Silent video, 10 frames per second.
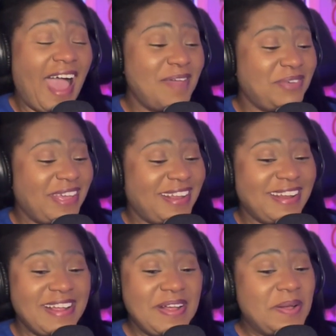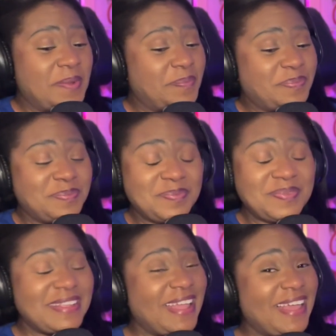I mean,
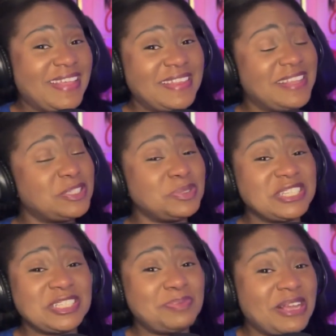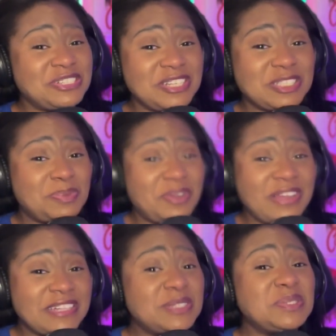this was a special
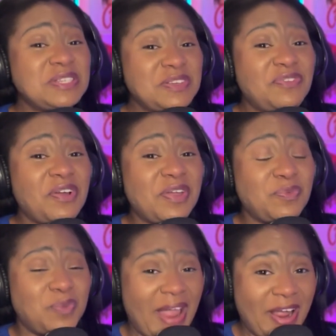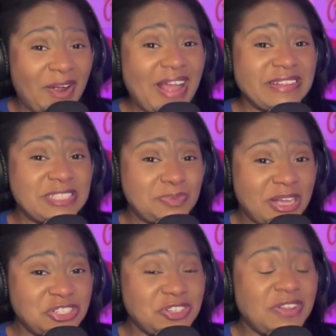experience. This was a very rare and
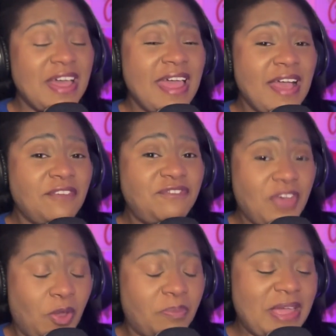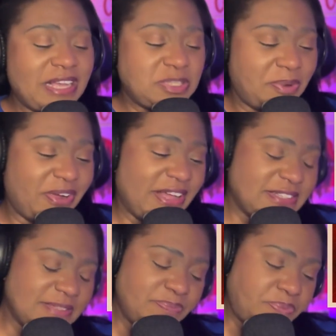special film
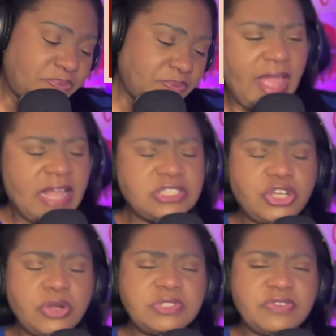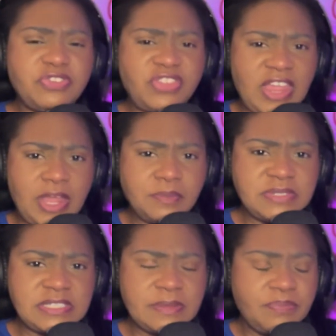experience. In terms of
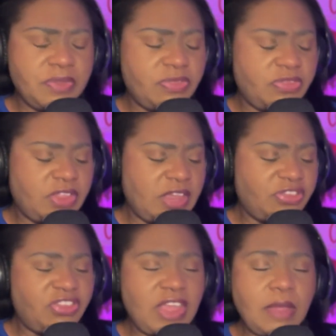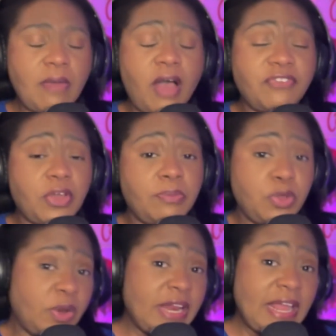themes, the theme of
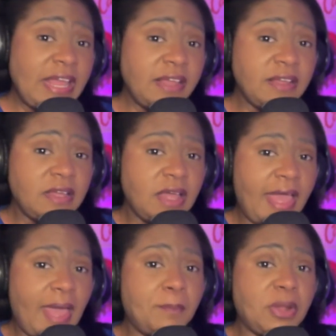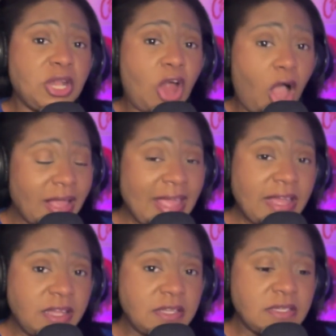community and belonging